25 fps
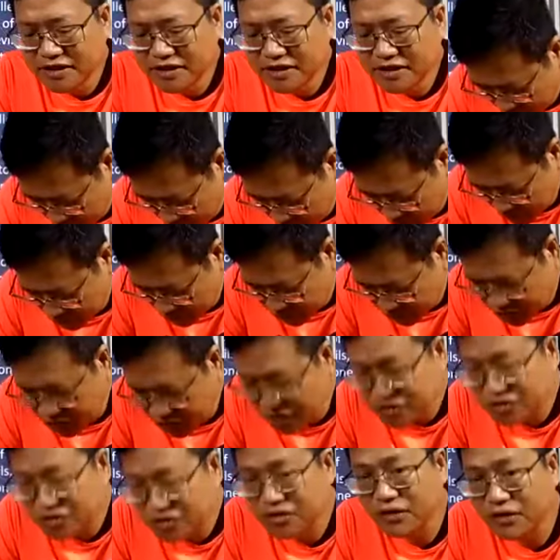the
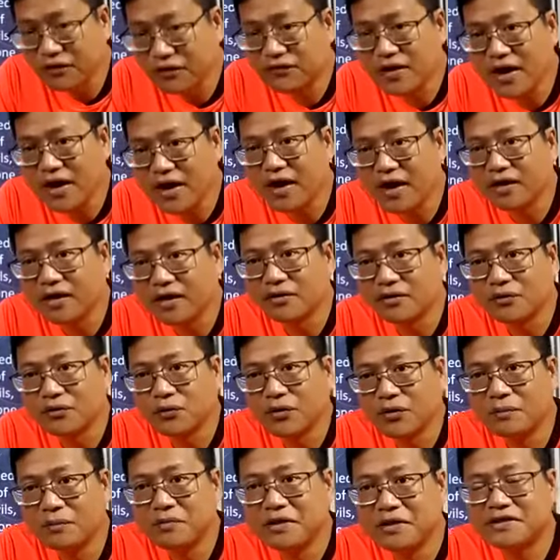church of God will
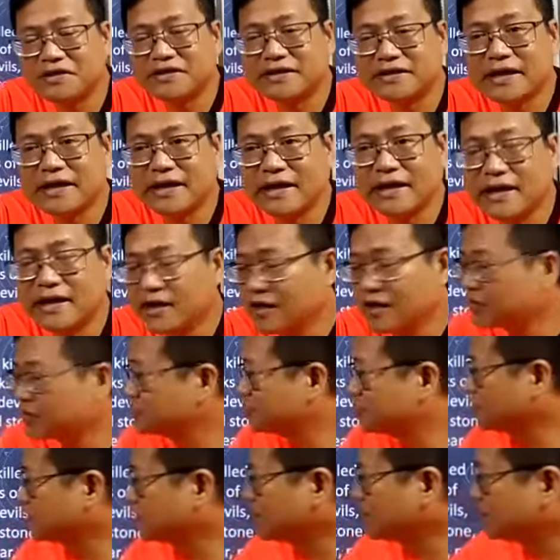be still here
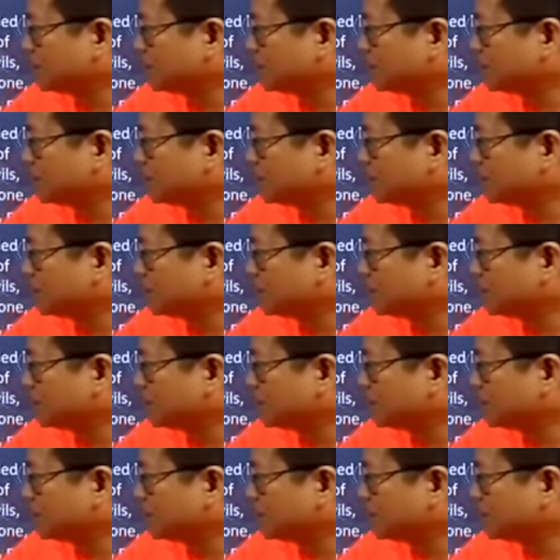during